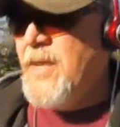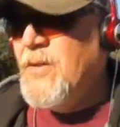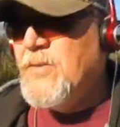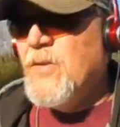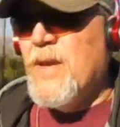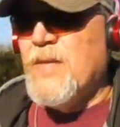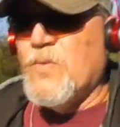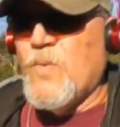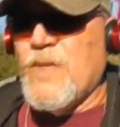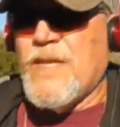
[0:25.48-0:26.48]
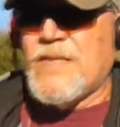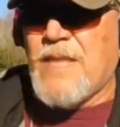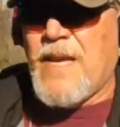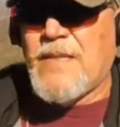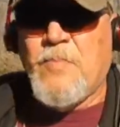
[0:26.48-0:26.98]
and then it also has one
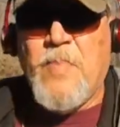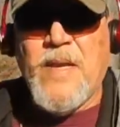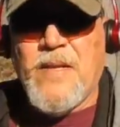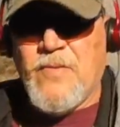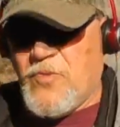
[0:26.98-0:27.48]
inside the bed